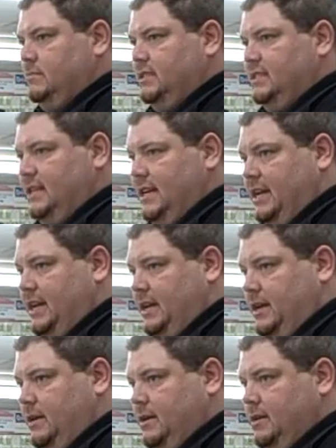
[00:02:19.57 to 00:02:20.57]

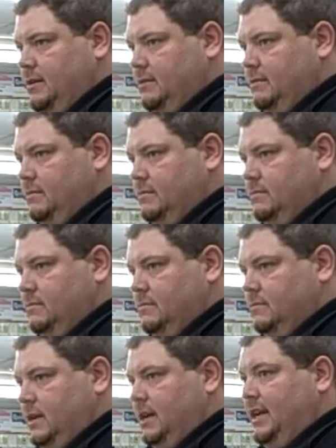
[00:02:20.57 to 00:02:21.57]
sticky
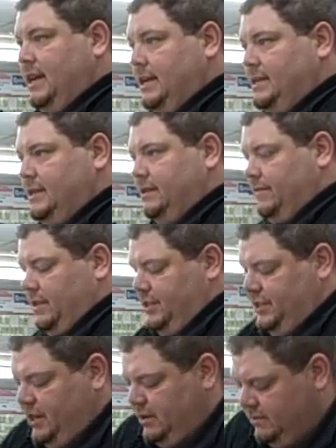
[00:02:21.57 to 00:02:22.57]
adhesive
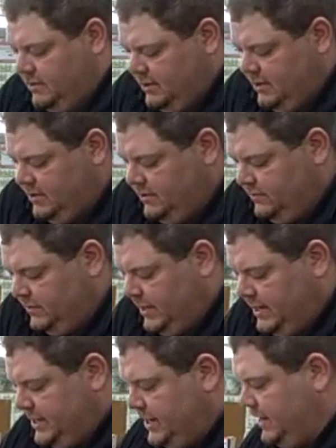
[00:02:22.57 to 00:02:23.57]
is showed. I'll
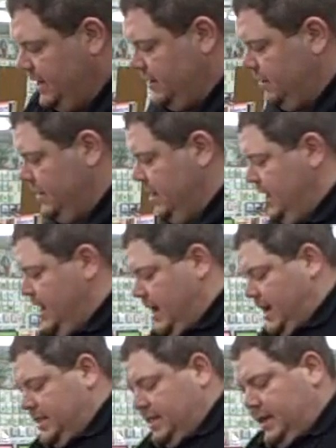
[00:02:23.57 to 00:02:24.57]
lay it down here,
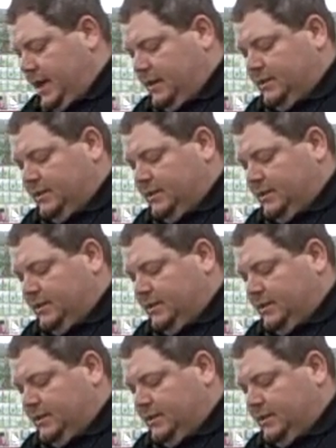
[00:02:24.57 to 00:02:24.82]
and then